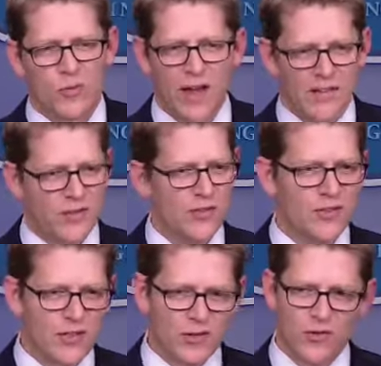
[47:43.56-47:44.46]
threats
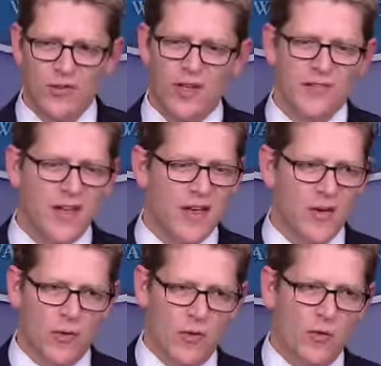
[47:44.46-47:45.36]
of continued
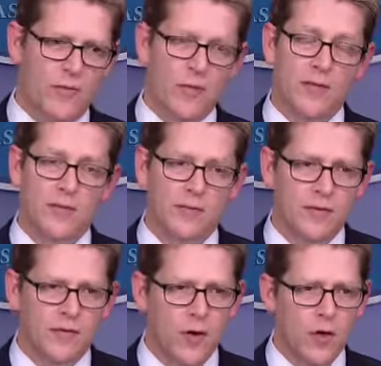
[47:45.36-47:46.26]
shutdown or threats
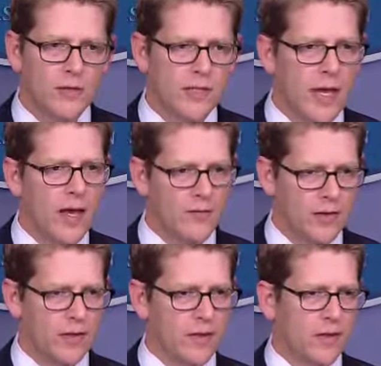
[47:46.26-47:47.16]
of default to
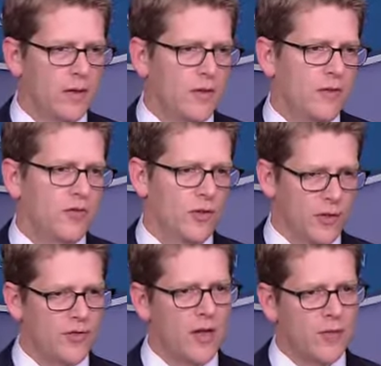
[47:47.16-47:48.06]
having
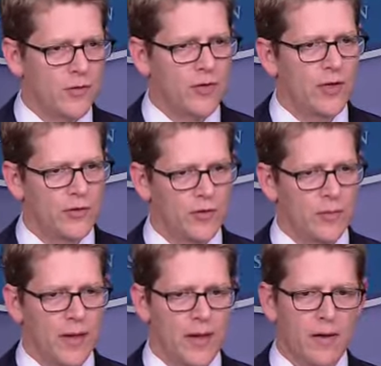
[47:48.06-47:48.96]
serious
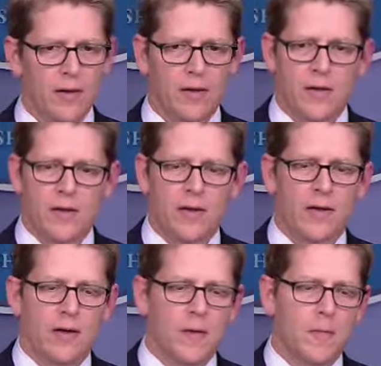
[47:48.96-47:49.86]
conversations about
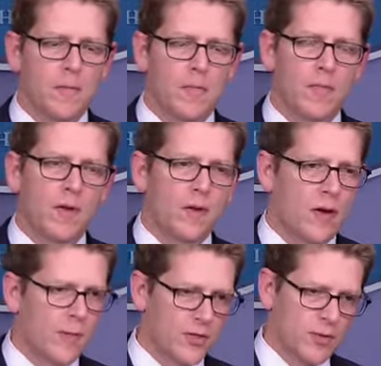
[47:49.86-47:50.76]

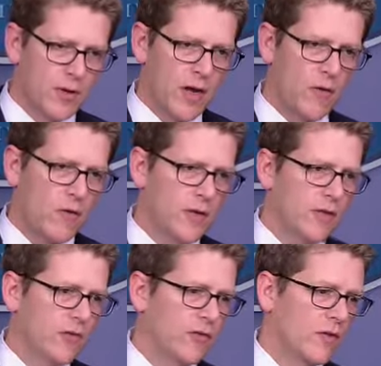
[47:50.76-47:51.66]
our budget
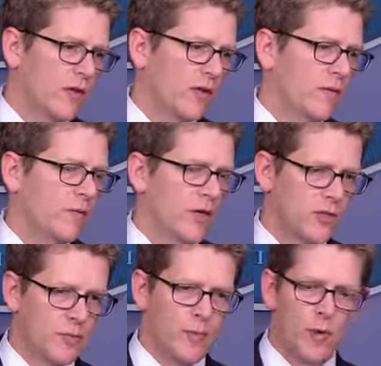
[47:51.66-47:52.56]
priorities,
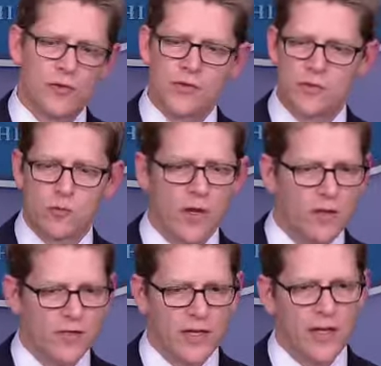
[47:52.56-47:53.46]
budget proposals, as
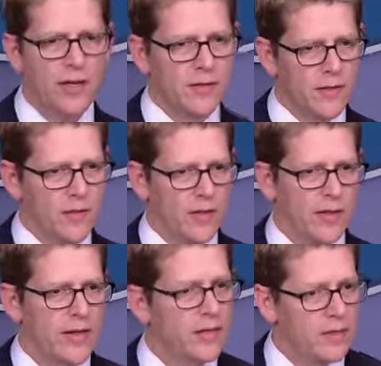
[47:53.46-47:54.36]
well as any
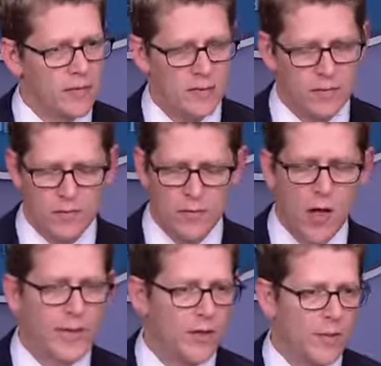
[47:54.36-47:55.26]
ideas that any
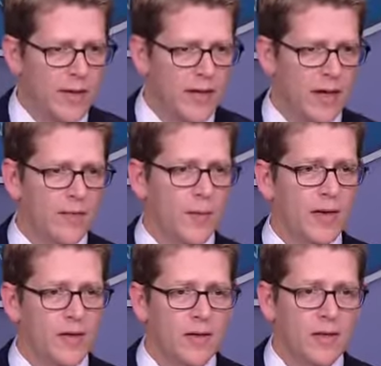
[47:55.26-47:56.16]
lawmaker might
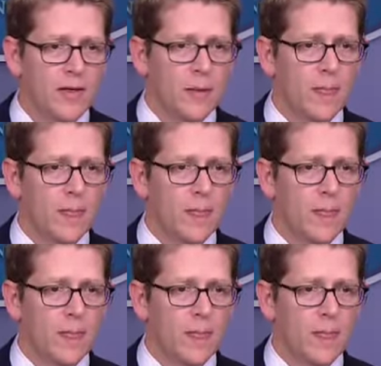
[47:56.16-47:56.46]
have about